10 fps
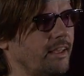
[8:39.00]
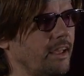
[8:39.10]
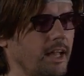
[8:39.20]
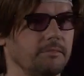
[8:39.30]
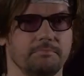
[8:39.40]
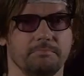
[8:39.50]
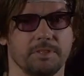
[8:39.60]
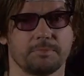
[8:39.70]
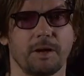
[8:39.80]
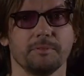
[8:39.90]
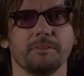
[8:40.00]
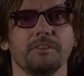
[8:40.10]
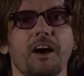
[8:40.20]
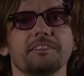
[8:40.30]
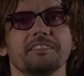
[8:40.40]
And there's probably
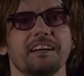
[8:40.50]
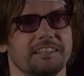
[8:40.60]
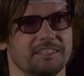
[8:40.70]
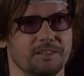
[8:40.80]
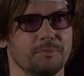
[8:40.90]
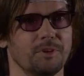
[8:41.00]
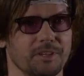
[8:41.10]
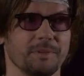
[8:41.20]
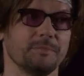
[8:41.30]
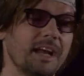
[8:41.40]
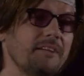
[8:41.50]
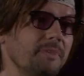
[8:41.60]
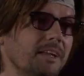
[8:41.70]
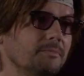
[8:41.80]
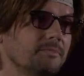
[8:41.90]
lots of guys that know more than me, but I haven't
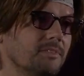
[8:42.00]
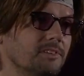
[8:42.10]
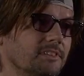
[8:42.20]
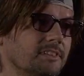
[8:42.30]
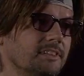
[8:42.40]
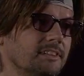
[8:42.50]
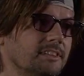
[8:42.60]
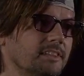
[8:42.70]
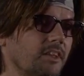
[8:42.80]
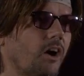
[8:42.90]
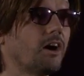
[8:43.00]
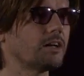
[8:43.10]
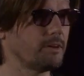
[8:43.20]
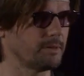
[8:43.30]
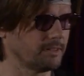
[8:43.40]
met them. The heart
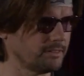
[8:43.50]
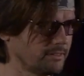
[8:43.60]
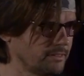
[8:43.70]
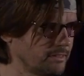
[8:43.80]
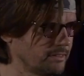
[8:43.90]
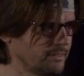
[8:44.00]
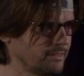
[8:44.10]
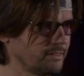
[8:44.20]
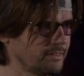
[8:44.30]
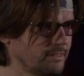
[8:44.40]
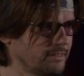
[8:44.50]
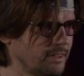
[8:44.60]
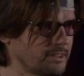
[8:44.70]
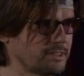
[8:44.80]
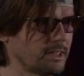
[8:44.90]
of women.
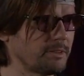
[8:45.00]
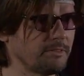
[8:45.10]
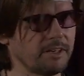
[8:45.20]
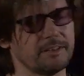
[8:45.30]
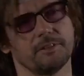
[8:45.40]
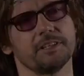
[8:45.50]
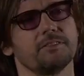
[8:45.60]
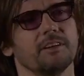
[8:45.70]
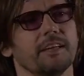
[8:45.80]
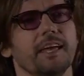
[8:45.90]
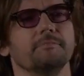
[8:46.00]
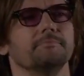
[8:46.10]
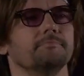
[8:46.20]
I'll say something very, very strong again.